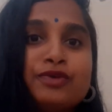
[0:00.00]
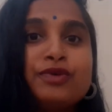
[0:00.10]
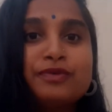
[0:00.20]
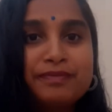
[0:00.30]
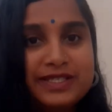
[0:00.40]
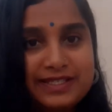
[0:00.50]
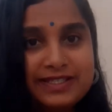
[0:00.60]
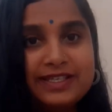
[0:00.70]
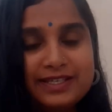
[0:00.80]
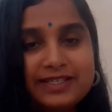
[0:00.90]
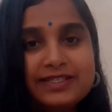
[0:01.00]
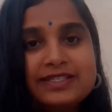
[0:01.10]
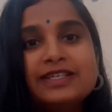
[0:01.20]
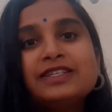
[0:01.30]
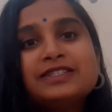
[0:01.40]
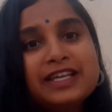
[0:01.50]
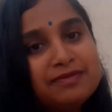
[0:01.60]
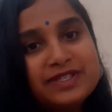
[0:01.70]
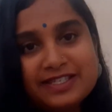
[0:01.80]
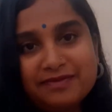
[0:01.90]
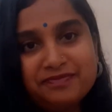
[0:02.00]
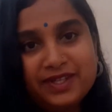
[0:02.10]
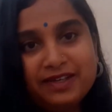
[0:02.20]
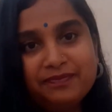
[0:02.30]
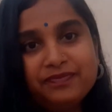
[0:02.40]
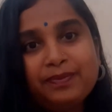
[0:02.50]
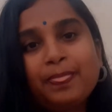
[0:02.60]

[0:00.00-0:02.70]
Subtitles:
own business, tell me something.